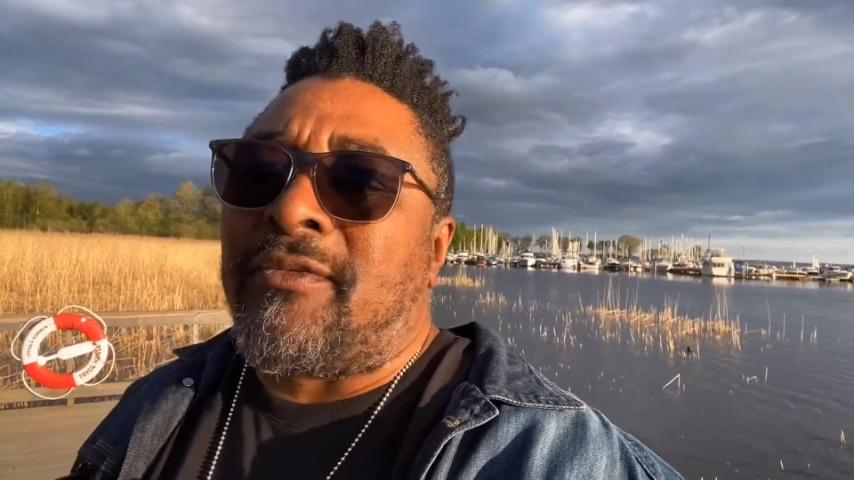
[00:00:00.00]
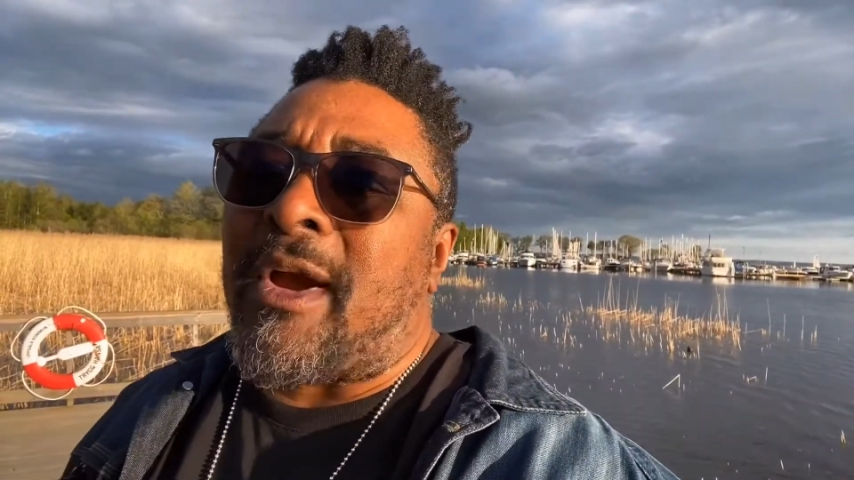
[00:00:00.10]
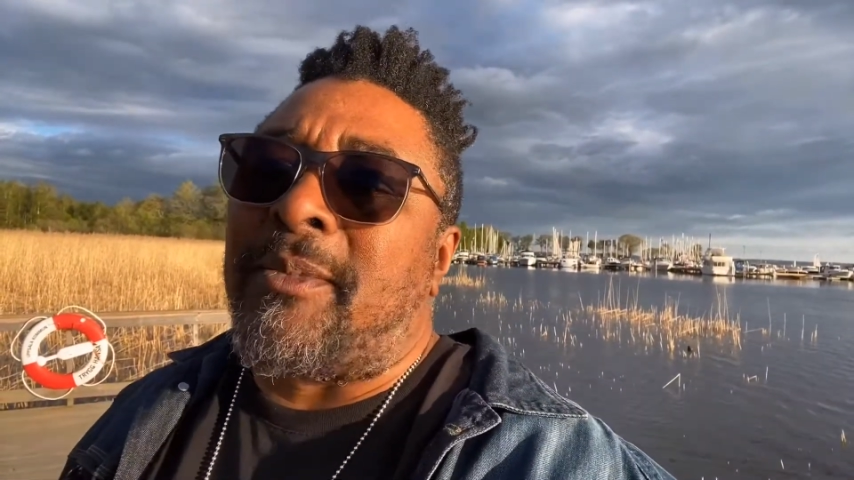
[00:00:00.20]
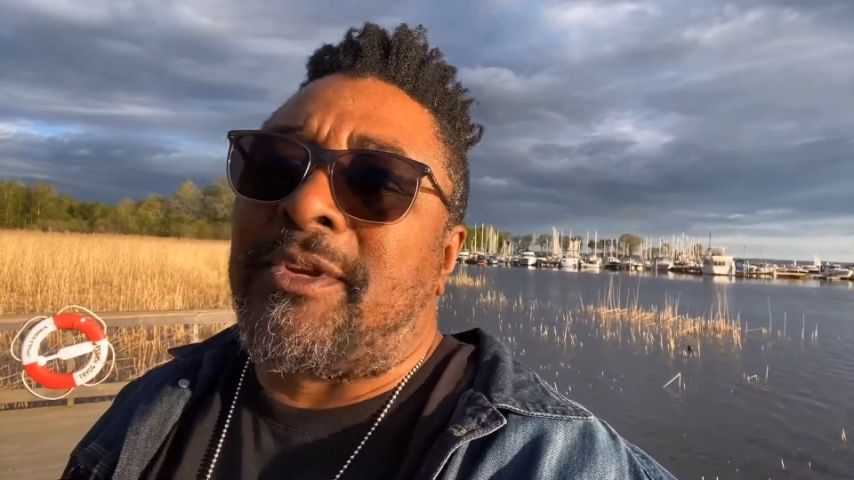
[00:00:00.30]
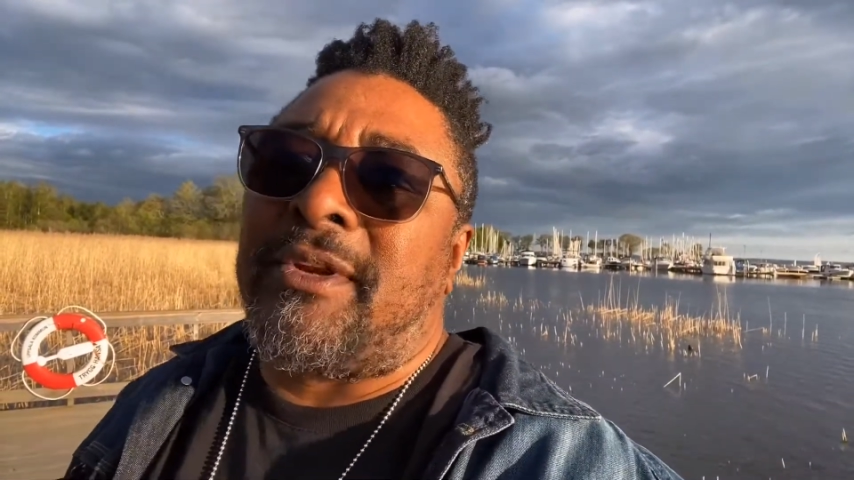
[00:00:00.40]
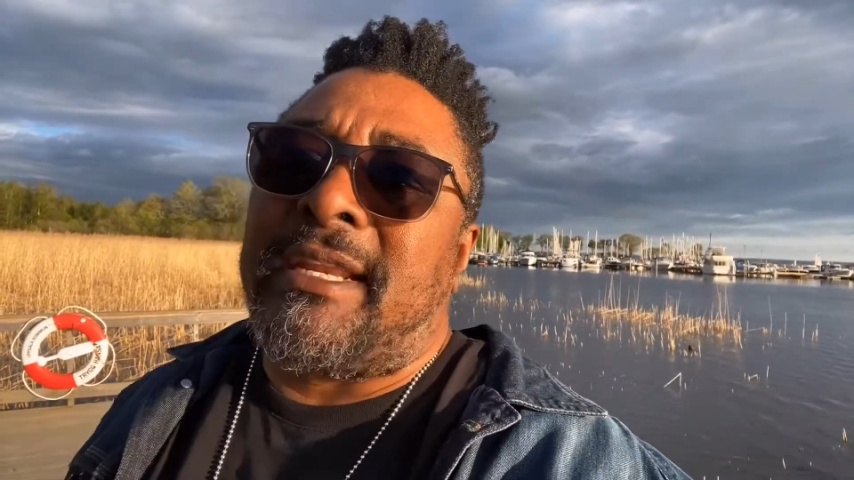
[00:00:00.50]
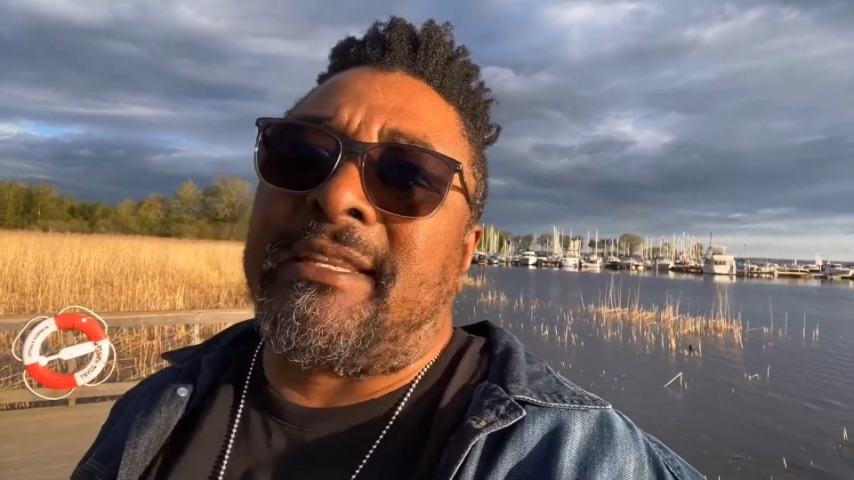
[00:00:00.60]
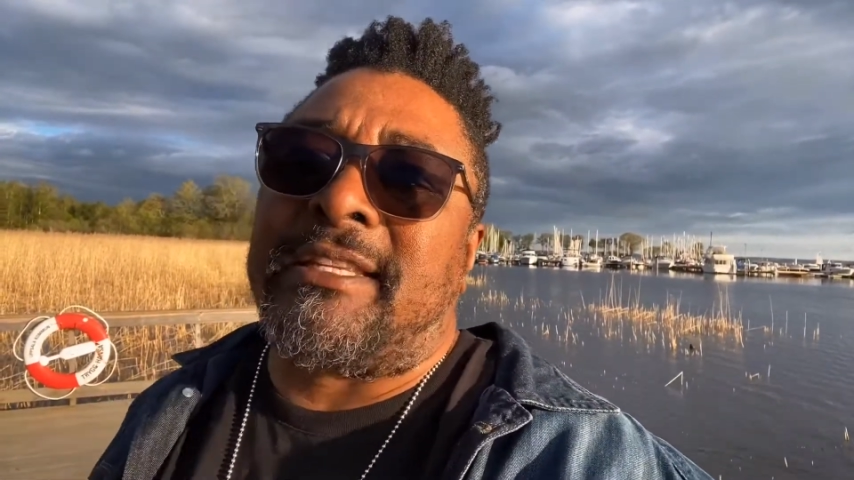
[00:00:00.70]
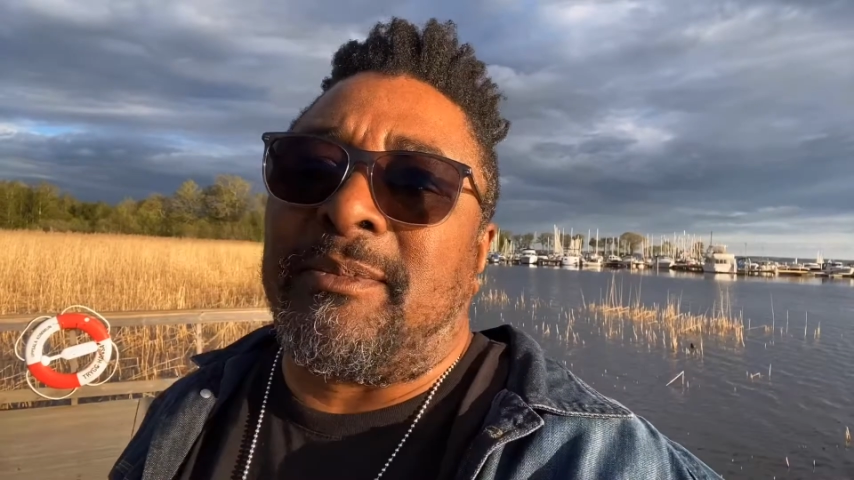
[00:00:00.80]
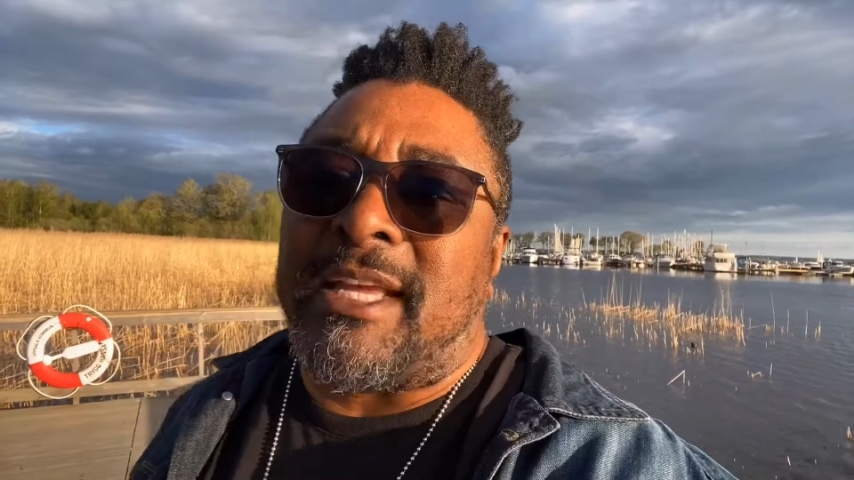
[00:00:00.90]
opportunities to
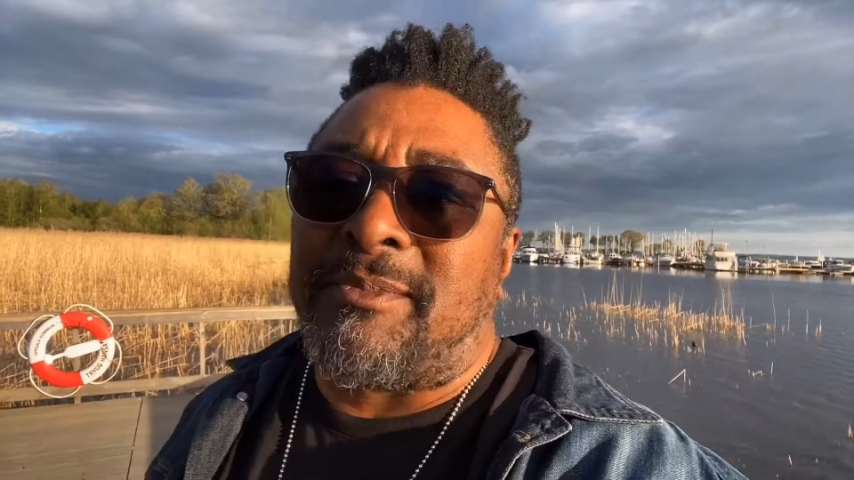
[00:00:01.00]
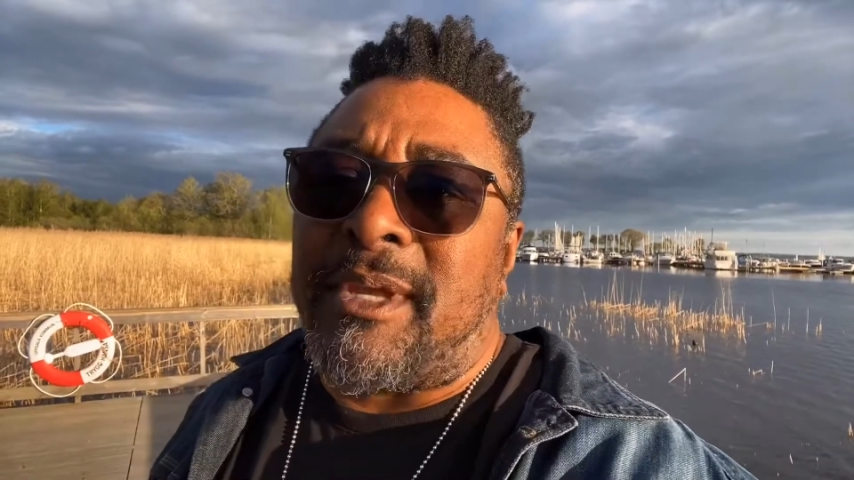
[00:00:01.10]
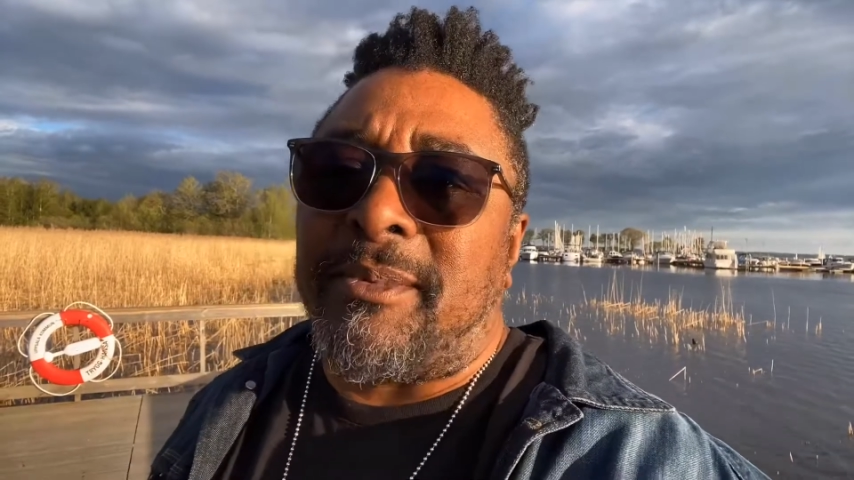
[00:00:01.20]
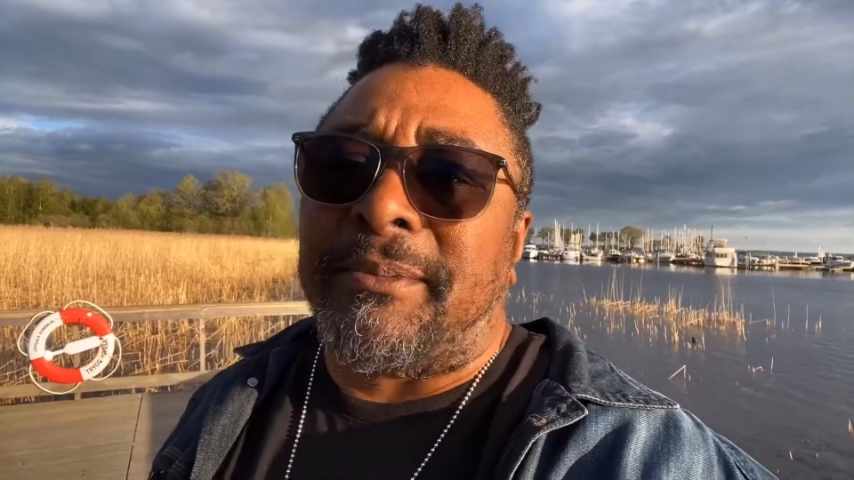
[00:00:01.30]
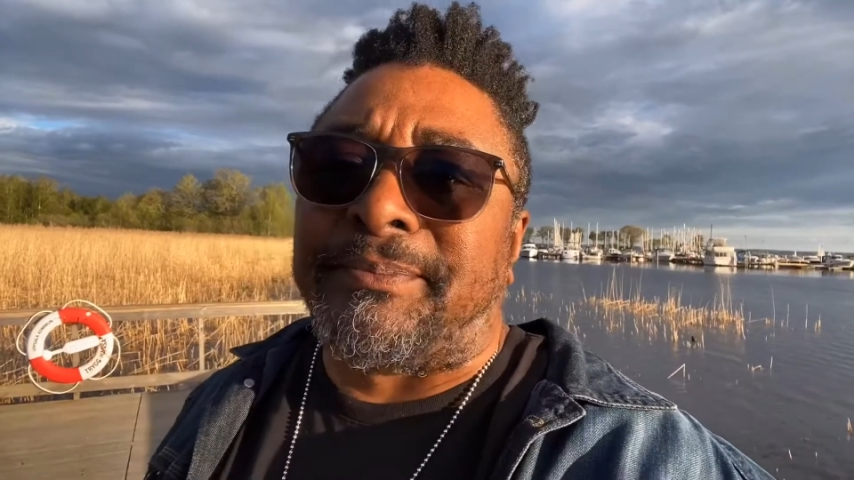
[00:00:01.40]
bless people.